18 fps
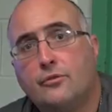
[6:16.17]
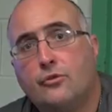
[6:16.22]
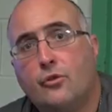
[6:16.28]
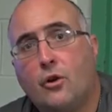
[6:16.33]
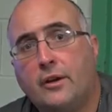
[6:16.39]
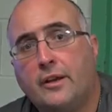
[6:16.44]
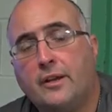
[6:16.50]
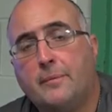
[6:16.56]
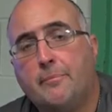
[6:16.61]

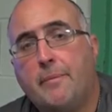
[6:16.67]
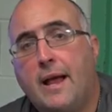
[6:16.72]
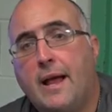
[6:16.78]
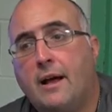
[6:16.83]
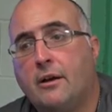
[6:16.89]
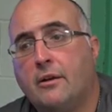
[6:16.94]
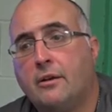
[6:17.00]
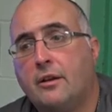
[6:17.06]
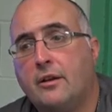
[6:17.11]
Talking
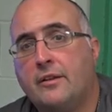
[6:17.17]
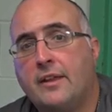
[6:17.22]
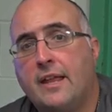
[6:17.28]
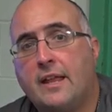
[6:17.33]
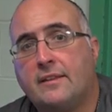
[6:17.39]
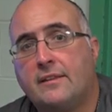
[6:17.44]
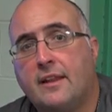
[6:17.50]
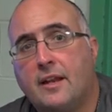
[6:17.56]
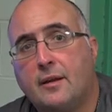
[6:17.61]
about the
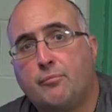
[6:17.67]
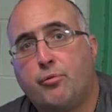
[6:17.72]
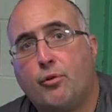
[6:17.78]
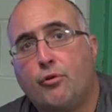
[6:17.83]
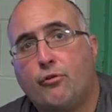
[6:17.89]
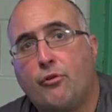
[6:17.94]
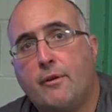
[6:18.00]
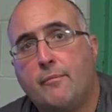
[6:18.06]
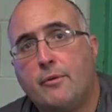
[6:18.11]
athletic
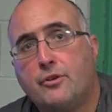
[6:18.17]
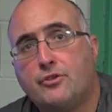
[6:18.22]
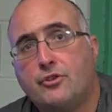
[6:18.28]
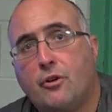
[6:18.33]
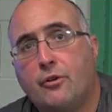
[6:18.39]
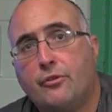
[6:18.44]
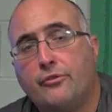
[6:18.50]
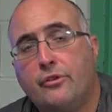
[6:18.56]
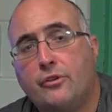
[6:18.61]
program at
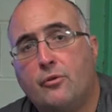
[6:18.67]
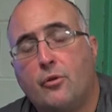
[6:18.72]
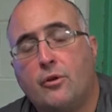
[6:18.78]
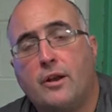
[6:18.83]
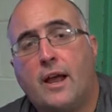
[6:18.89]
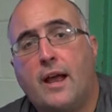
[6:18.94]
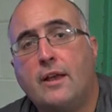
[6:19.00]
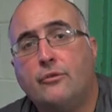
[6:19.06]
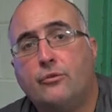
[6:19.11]
Charles E.
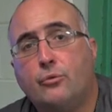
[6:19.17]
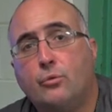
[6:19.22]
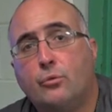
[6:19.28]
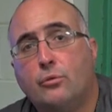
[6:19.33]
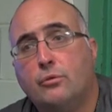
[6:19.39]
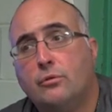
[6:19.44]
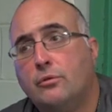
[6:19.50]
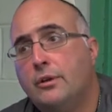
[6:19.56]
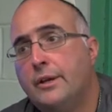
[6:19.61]
Gorton High
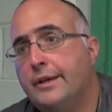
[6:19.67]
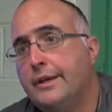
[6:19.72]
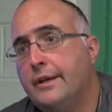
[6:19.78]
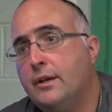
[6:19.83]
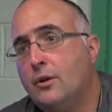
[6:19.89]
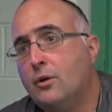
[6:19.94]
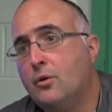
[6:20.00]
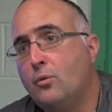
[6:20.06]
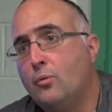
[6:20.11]
School,
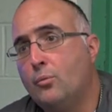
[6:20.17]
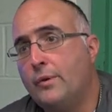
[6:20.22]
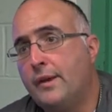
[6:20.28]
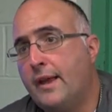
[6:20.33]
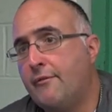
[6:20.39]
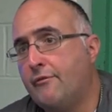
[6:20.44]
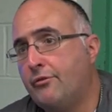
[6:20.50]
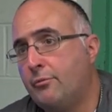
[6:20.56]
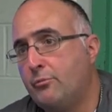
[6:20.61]

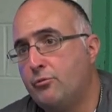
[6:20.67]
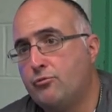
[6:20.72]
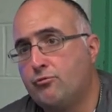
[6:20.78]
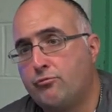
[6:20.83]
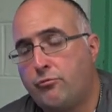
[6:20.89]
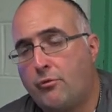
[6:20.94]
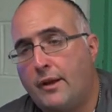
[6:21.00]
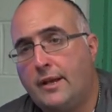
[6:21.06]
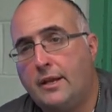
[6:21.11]
we have
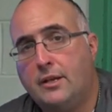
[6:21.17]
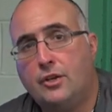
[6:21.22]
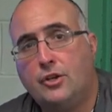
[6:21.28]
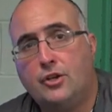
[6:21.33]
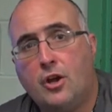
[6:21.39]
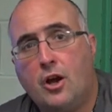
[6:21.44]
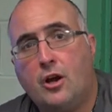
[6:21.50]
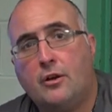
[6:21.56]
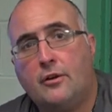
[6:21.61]
some great,
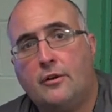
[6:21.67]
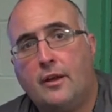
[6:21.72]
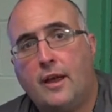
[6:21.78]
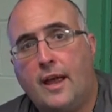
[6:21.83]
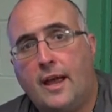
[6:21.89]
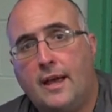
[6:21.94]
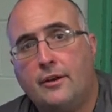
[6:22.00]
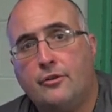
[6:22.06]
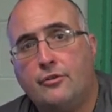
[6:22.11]
young,
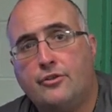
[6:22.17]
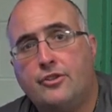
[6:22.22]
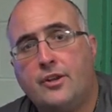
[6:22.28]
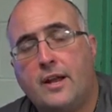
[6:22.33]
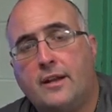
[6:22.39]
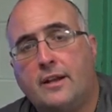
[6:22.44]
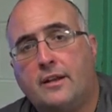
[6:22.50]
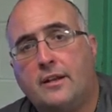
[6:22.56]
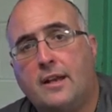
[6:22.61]

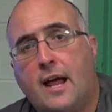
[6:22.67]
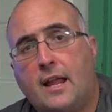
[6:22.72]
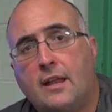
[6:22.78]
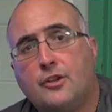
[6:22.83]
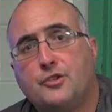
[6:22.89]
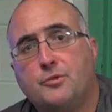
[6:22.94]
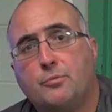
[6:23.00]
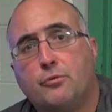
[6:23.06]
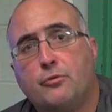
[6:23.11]
energetic,
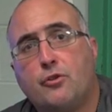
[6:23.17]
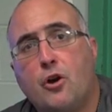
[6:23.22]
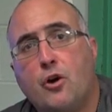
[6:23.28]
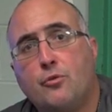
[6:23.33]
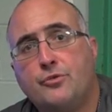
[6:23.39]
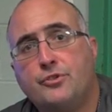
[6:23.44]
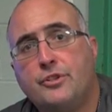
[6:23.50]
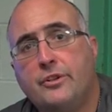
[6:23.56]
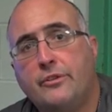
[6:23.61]
knowledgeable
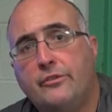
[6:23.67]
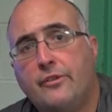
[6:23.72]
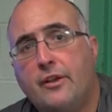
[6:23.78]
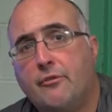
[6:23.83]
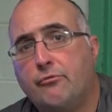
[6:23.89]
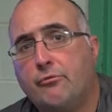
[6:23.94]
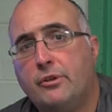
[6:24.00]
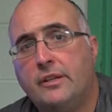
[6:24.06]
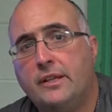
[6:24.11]
coaches
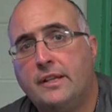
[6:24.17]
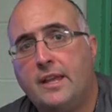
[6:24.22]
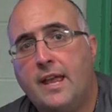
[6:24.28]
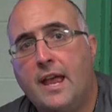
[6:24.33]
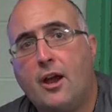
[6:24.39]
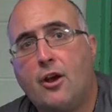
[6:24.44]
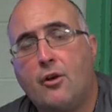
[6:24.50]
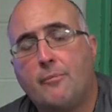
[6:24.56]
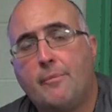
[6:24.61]
that really
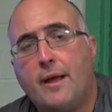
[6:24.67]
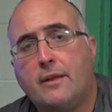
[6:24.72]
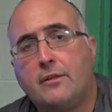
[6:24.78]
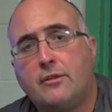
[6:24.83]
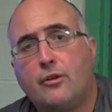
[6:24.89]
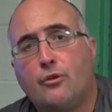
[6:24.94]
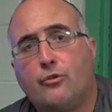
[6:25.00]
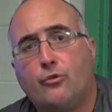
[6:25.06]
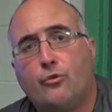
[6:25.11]
care
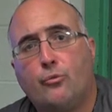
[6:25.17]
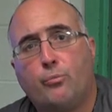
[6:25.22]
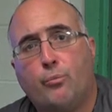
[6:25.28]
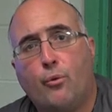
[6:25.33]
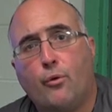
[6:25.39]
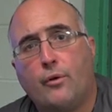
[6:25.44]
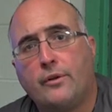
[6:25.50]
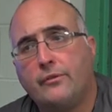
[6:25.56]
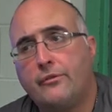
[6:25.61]
about their
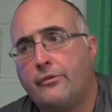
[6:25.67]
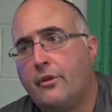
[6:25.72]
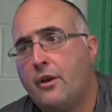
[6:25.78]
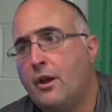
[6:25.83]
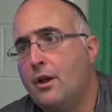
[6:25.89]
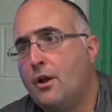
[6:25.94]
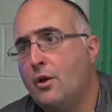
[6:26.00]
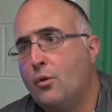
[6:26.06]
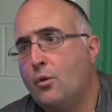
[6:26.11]
sports.
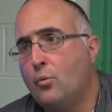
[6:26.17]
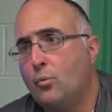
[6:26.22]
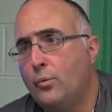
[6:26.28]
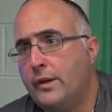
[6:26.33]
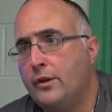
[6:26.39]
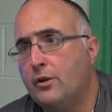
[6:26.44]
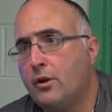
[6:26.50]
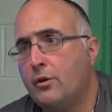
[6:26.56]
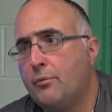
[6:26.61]

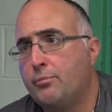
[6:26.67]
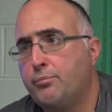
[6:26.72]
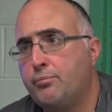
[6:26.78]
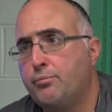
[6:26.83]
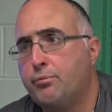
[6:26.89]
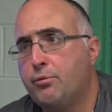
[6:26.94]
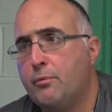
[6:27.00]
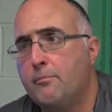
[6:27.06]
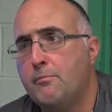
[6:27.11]
We are
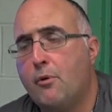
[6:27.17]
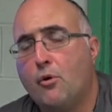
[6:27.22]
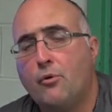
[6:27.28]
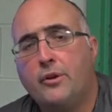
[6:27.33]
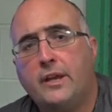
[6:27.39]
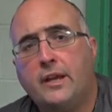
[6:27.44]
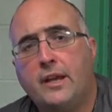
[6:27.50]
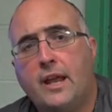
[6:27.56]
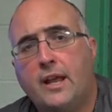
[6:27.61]

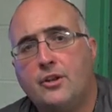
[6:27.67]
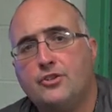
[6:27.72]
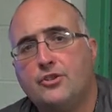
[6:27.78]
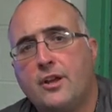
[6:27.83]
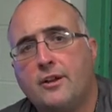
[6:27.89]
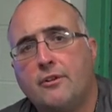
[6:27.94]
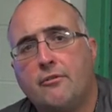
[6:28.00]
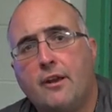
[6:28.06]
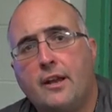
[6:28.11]
promoting and
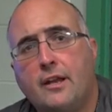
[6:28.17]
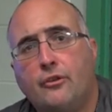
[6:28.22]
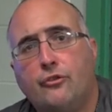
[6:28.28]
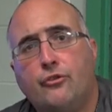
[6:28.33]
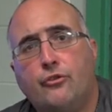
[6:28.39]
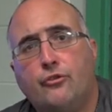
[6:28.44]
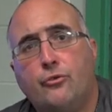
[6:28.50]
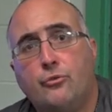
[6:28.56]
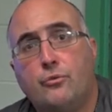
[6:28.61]
generating
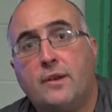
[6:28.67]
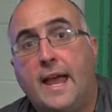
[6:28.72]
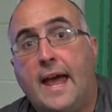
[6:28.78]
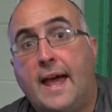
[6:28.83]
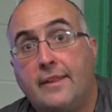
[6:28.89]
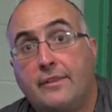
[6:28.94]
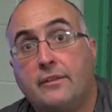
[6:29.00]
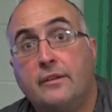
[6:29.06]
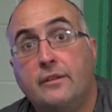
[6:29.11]
student
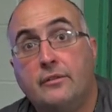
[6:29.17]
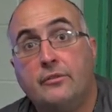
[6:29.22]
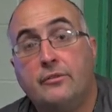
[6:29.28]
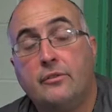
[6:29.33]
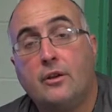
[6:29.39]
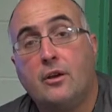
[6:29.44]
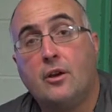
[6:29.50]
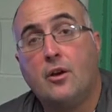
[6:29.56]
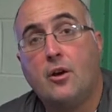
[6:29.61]

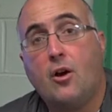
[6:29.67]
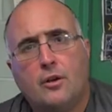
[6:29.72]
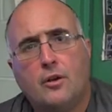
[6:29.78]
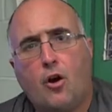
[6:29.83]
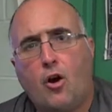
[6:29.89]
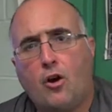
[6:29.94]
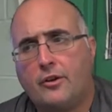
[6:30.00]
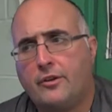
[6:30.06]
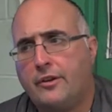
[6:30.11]
athletes.
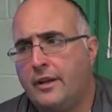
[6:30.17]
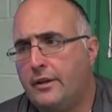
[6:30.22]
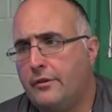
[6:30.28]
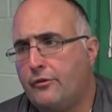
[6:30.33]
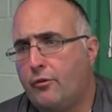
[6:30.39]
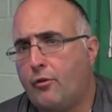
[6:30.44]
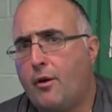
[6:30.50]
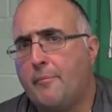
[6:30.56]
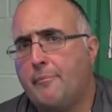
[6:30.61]
Our
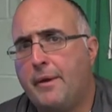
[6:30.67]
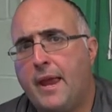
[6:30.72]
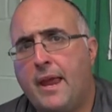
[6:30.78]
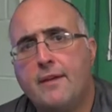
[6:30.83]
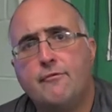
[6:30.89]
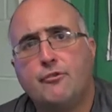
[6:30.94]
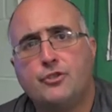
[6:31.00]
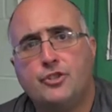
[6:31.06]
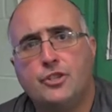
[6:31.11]
kids are on
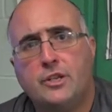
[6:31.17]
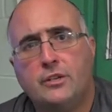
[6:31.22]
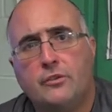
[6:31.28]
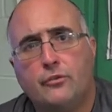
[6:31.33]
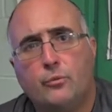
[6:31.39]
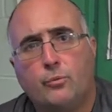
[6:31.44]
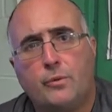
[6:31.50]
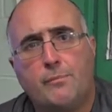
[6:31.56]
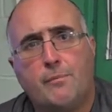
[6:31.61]
behavior
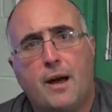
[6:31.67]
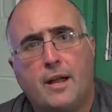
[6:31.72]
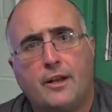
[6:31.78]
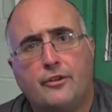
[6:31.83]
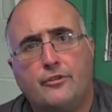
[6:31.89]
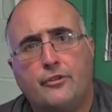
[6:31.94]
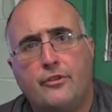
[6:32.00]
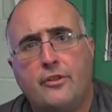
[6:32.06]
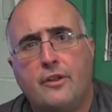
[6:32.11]
sheets. We
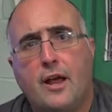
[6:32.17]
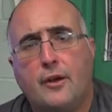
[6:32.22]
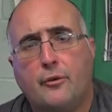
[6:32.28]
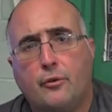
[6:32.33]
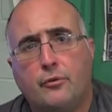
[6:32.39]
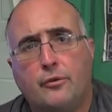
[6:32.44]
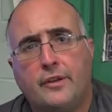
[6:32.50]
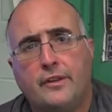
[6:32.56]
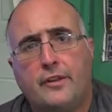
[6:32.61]
monitor not
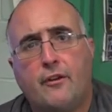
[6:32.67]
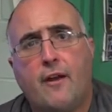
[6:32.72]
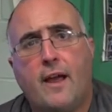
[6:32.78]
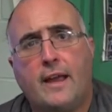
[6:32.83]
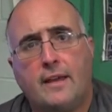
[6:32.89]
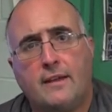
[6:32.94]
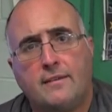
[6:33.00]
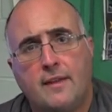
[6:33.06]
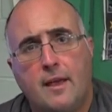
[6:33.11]
only their
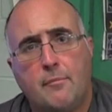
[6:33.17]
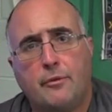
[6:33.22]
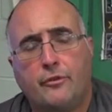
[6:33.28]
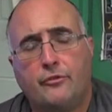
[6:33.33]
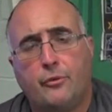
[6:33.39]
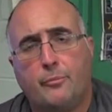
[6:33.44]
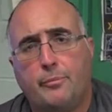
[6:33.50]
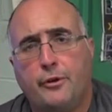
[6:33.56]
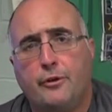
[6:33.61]

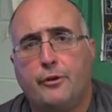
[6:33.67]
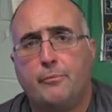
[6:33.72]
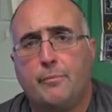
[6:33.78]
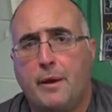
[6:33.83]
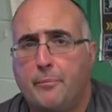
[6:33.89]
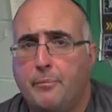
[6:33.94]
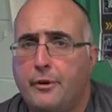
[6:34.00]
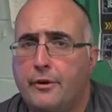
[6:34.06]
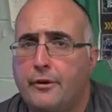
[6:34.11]
academics, their period
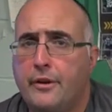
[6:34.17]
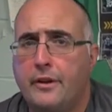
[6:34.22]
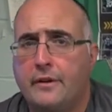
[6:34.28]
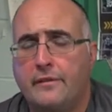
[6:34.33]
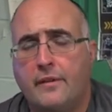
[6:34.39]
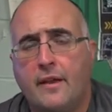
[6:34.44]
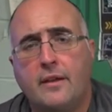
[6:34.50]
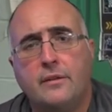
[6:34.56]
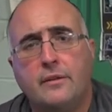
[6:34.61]
by period
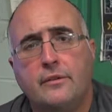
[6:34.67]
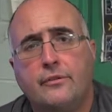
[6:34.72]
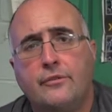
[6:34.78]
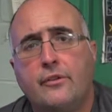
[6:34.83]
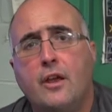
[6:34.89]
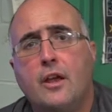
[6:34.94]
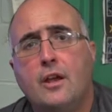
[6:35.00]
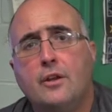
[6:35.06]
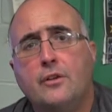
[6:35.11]

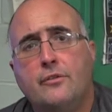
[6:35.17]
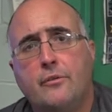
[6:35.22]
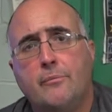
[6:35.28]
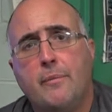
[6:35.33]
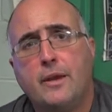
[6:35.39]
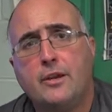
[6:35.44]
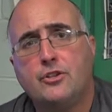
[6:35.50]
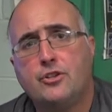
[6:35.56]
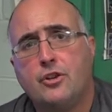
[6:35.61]
attendance, to
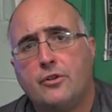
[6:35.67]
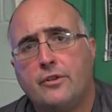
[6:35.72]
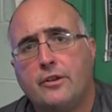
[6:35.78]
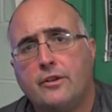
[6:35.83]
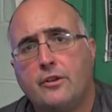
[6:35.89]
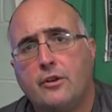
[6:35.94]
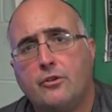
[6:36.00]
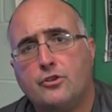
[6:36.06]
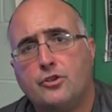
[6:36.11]
make sure
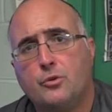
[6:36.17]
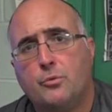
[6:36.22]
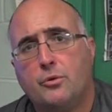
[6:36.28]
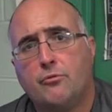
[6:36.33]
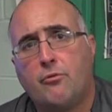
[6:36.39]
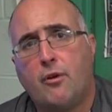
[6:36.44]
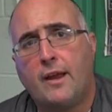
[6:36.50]
that they're doing